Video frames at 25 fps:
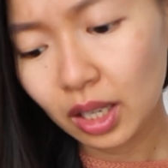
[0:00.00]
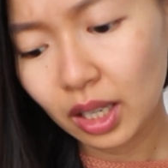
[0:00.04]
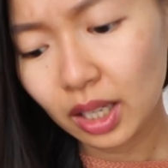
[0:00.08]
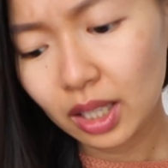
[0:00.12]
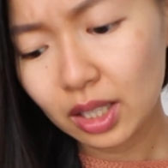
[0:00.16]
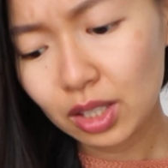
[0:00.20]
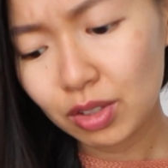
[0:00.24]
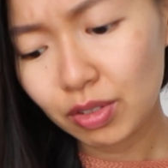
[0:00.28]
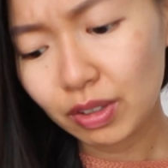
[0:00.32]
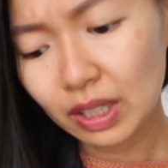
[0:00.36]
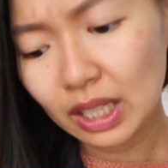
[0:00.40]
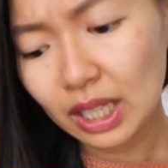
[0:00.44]

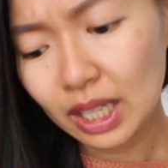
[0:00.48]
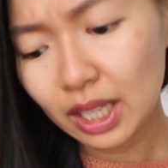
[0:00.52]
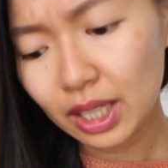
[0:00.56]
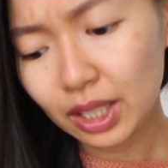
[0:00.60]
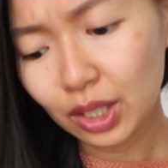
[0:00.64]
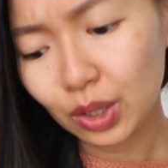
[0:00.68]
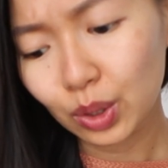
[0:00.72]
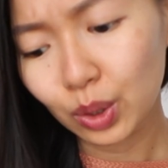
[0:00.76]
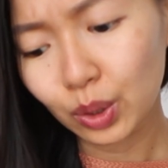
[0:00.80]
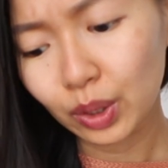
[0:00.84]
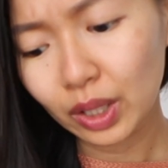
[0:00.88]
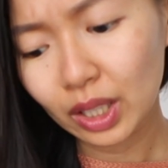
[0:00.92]
It's really
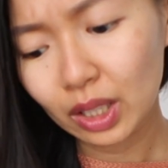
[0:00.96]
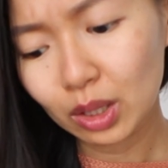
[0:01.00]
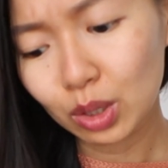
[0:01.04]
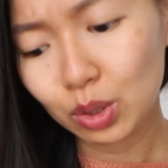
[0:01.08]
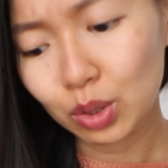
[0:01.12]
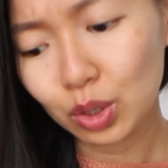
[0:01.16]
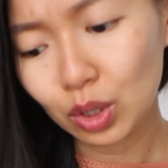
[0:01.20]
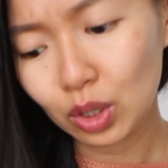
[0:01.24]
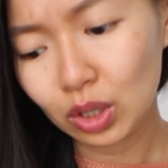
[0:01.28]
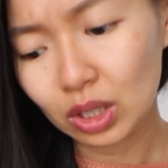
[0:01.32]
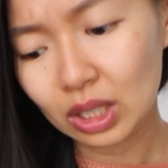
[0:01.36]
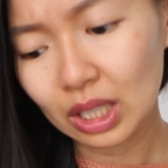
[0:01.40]
according
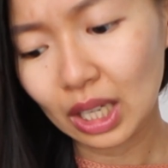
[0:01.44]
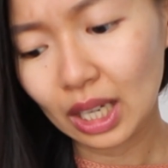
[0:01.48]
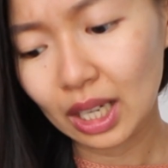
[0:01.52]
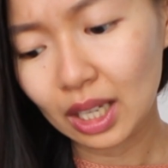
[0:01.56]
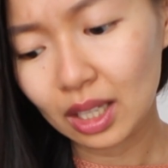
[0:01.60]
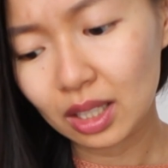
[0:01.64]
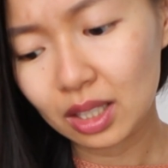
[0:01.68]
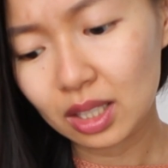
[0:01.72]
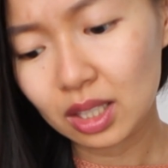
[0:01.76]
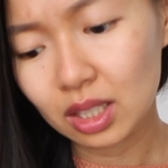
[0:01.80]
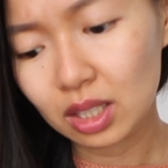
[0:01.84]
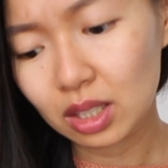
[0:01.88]
to your
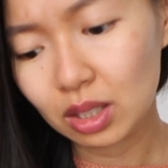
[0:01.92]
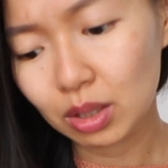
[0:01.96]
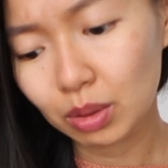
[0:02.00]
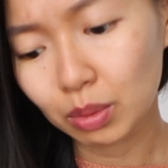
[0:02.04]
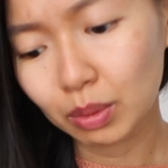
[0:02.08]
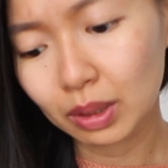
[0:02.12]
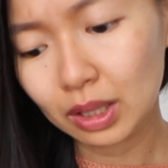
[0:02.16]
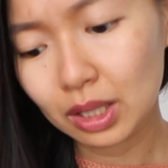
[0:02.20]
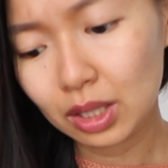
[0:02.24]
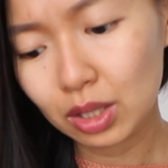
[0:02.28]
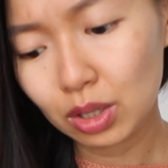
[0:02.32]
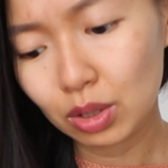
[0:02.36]
taste.
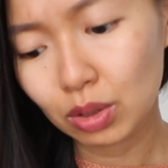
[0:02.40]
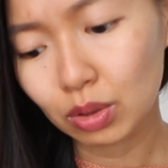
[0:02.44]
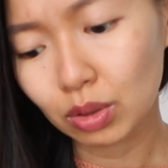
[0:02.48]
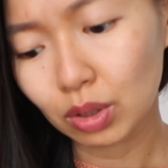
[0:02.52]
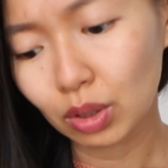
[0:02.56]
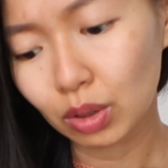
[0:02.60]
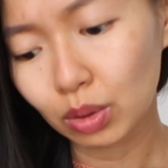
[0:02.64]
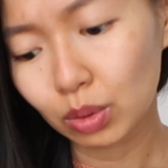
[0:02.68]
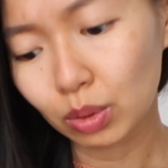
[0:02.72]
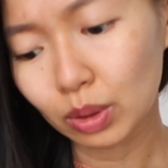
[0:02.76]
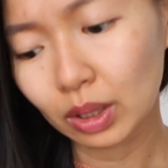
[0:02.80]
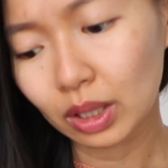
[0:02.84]
Once you
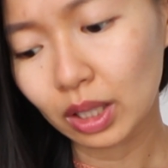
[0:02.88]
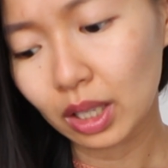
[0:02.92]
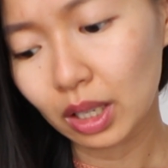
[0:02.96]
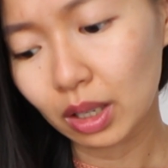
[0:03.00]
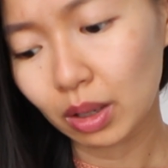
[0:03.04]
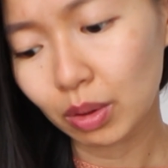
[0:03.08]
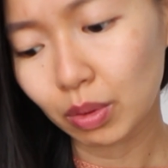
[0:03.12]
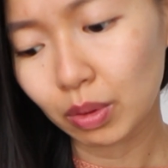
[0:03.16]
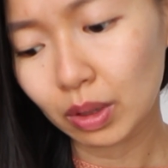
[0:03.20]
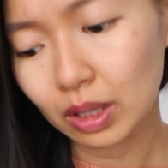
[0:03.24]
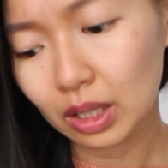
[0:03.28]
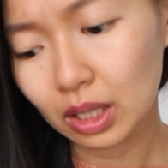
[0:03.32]
know the
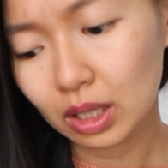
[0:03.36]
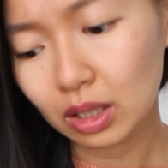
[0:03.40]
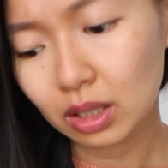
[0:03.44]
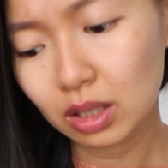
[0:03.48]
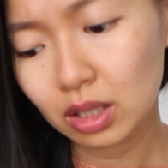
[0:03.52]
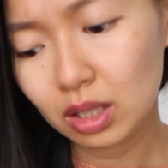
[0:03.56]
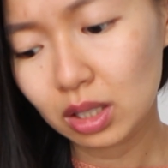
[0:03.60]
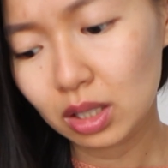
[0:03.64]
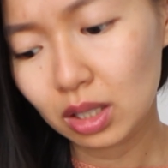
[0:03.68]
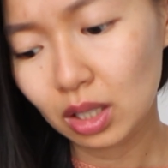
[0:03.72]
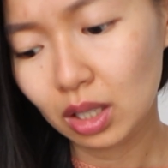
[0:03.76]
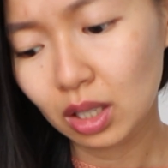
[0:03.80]

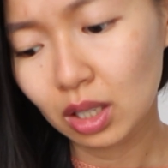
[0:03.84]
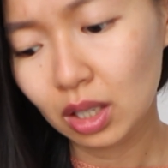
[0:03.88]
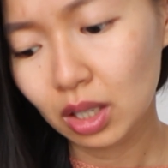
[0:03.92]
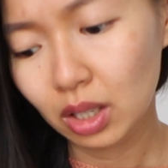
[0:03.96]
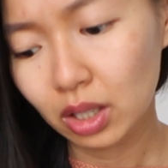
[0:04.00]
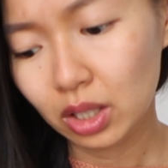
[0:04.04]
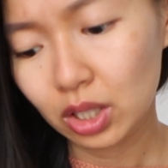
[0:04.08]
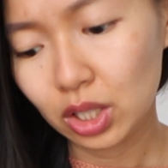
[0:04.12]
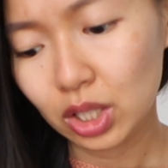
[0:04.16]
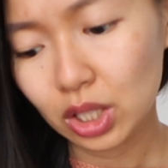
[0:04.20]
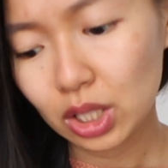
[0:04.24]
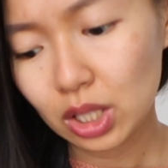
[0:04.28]
ingredients,
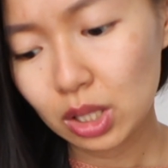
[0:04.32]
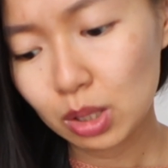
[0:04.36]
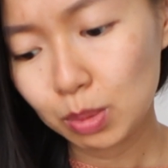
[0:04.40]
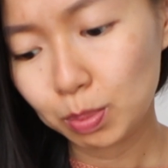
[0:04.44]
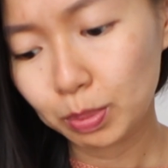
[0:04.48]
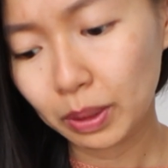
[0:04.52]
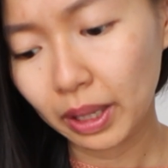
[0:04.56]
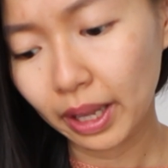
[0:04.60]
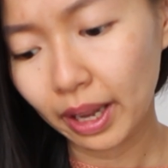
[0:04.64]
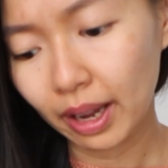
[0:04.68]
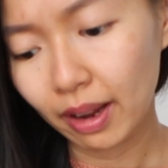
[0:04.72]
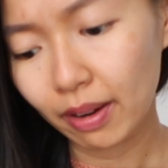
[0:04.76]

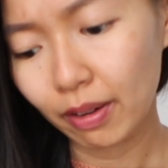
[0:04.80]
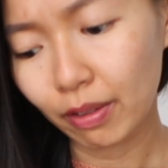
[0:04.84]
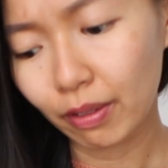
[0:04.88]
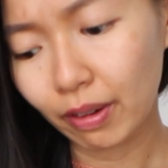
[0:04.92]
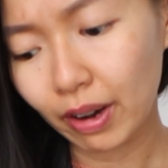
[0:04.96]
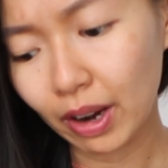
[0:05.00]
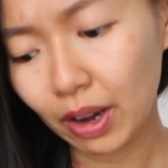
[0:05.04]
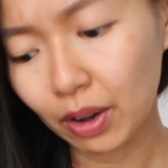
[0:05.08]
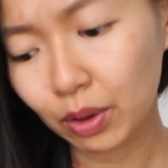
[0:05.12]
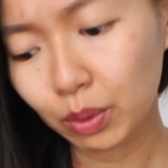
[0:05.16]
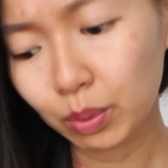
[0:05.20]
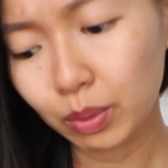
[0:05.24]
just play
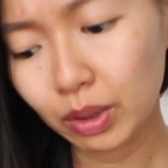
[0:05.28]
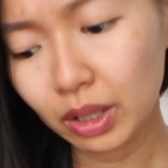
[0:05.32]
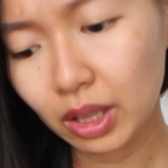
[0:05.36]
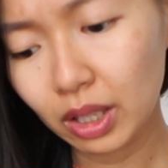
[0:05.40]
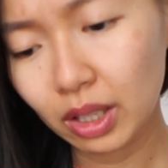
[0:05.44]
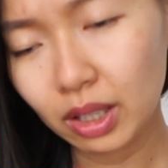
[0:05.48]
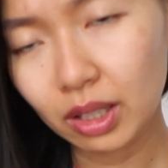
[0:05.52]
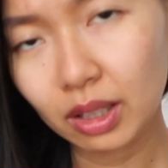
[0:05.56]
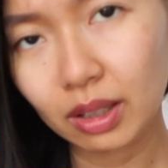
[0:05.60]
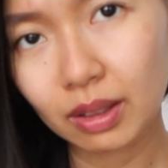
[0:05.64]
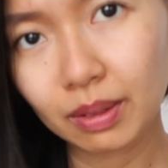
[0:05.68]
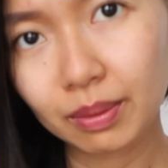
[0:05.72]
around with
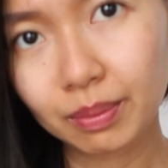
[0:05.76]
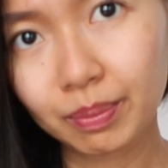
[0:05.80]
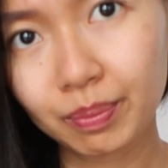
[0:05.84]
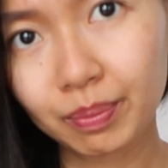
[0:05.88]
it